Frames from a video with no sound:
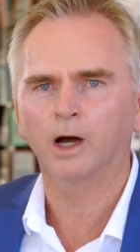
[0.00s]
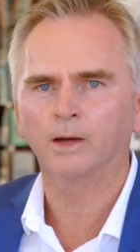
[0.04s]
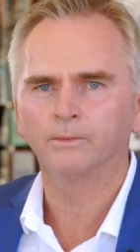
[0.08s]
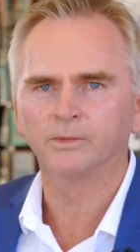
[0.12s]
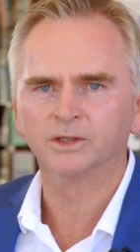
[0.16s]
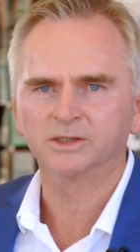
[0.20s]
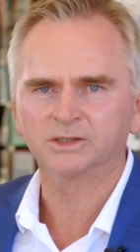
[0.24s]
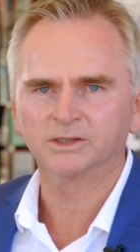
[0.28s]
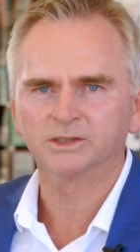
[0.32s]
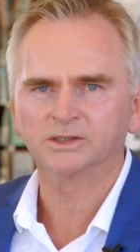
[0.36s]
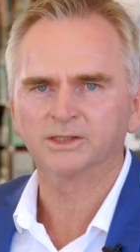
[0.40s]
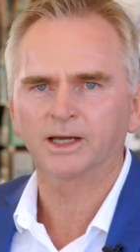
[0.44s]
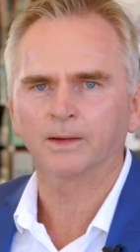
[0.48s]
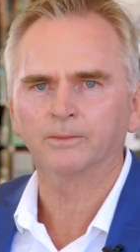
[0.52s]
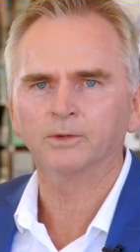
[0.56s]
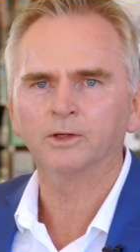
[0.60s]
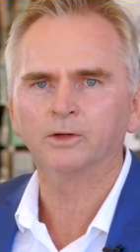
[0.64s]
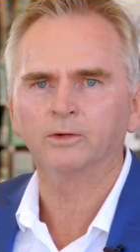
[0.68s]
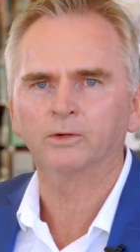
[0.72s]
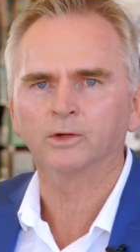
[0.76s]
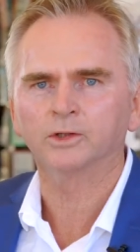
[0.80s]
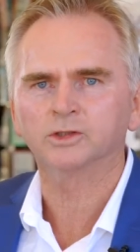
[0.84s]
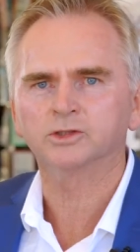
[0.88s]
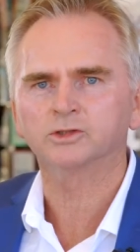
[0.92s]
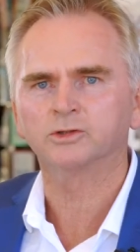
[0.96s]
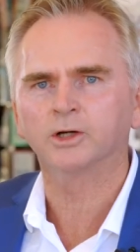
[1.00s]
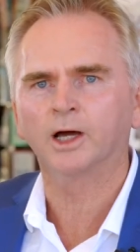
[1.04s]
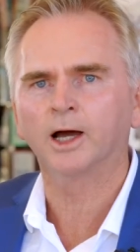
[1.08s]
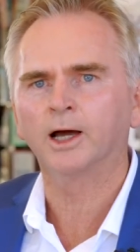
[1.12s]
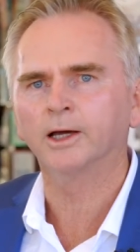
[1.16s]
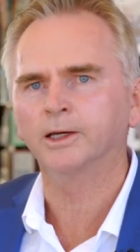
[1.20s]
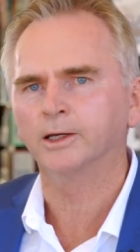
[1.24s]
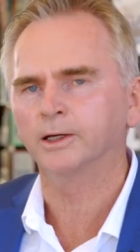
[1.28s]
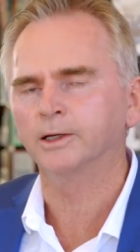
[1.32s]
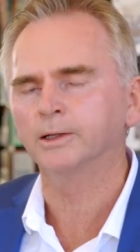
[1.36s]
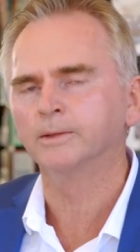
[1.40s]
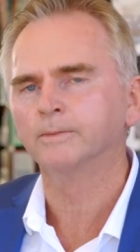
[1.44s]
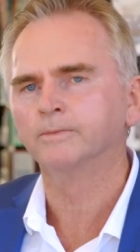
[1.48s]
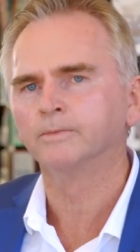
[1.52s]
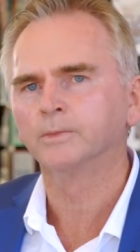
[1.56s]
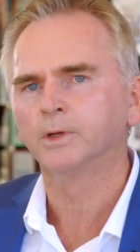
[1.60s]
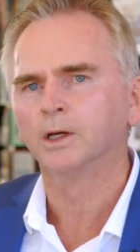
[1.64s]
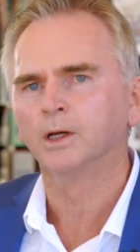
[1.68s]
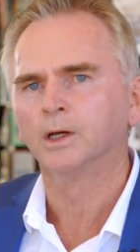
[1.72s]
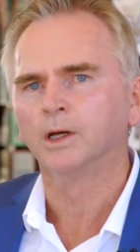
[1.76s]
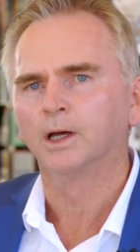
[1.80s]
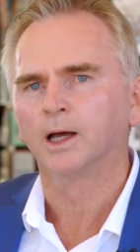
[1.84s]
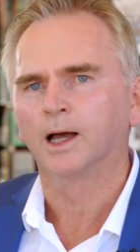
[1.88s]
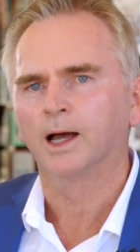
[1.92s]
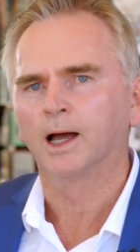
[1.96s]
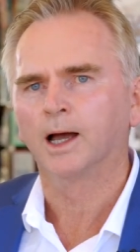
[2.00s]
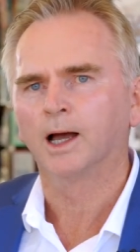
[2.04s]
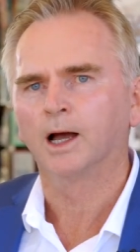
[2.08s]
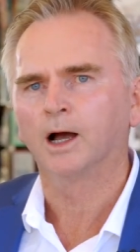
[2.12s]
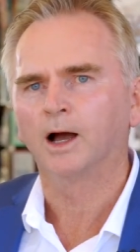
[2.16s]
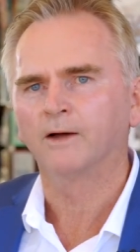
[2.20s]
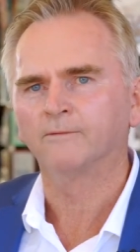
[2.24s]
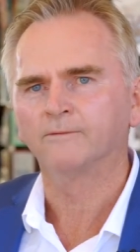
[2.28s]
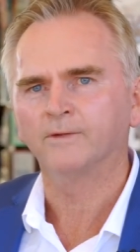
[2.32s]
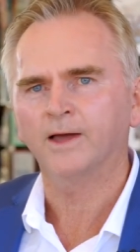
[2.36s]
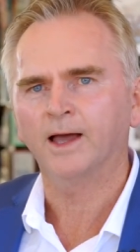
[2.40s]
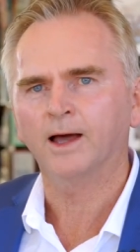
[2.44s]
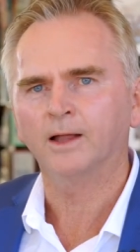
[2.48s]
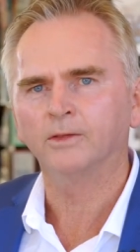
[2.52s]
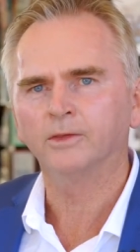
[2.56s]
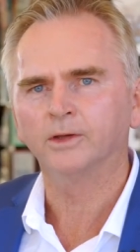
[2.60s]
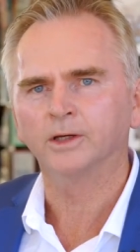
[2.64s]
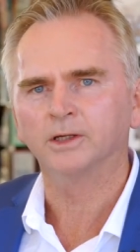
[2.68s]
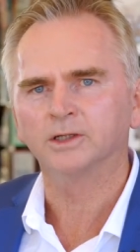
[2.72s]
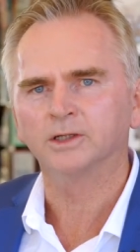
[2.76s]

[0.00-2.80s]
my business up here in Australia, I found